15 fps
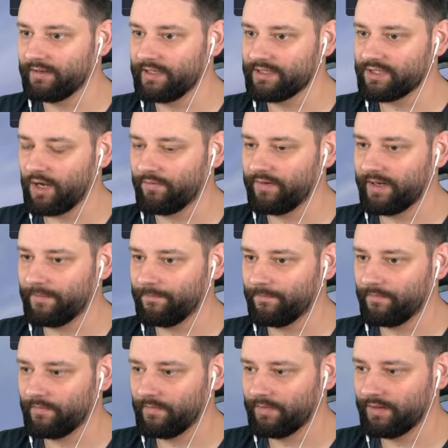Discovered it.
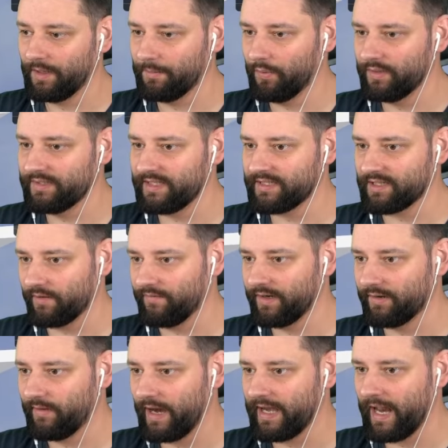Your boys discovered
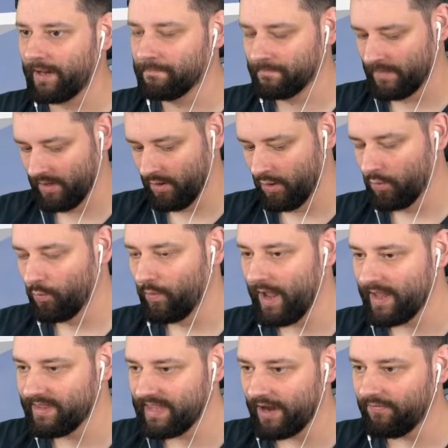it right now. We
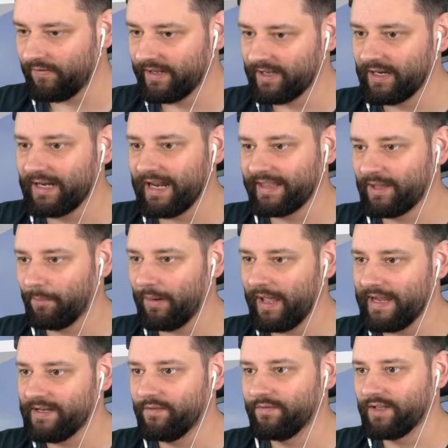are definitely going to land the
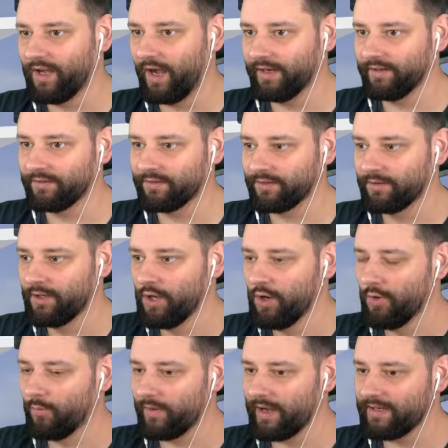plane on the island.
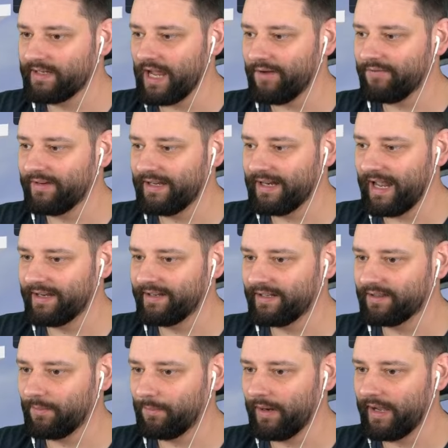We are definitely
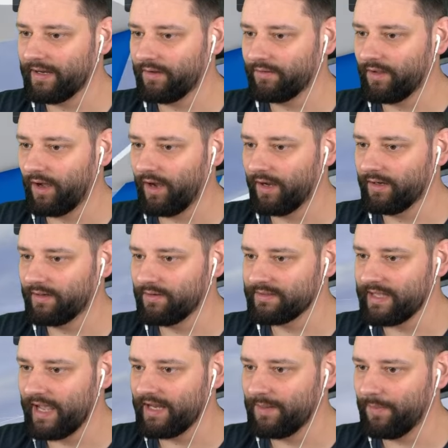landing the plane on the island. Is
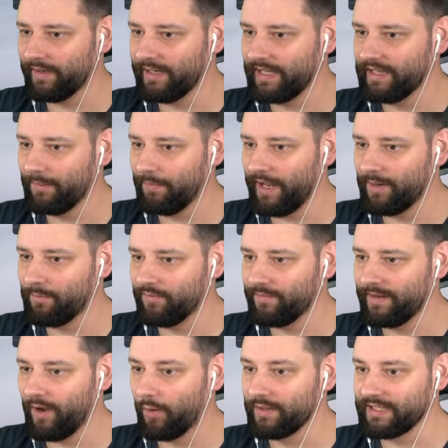there anybody in the plane with
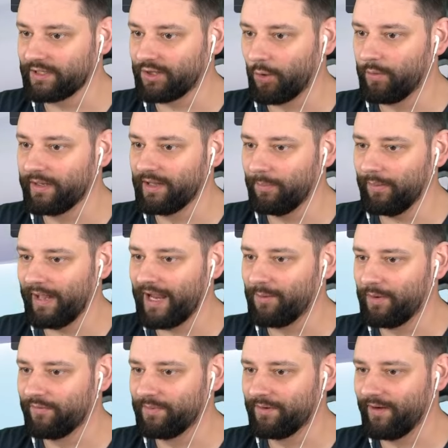me? Oh, there's a dude in the plane
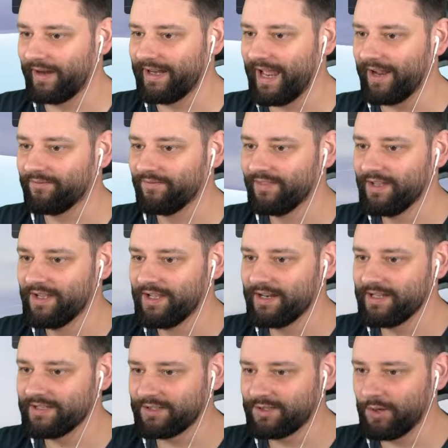with me right now.
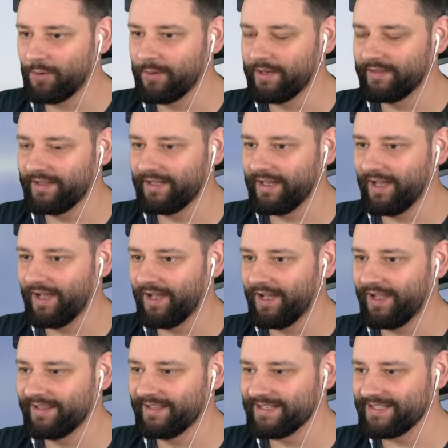There's a dude in the uh,
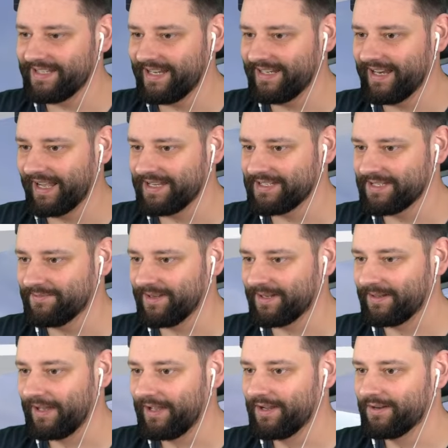in the seat next to me.
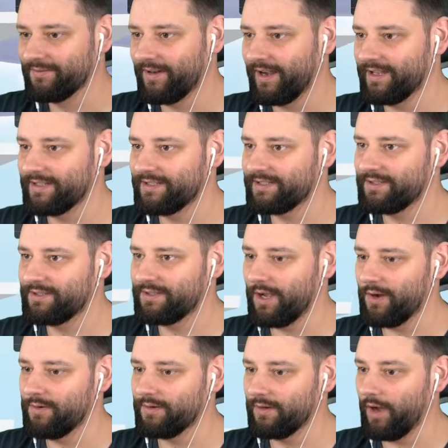Right,
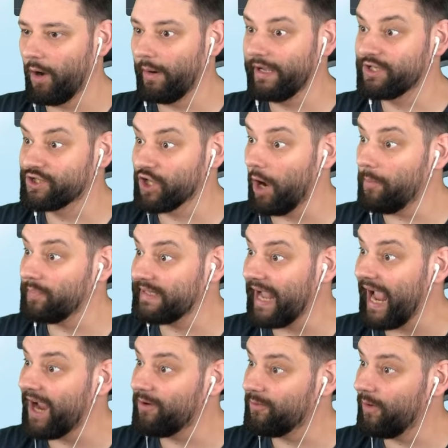Dude, oh, he jumped
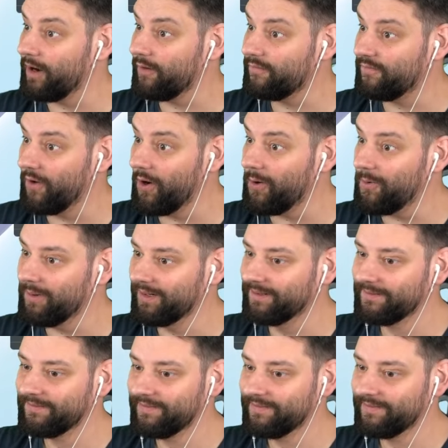out! What a fall!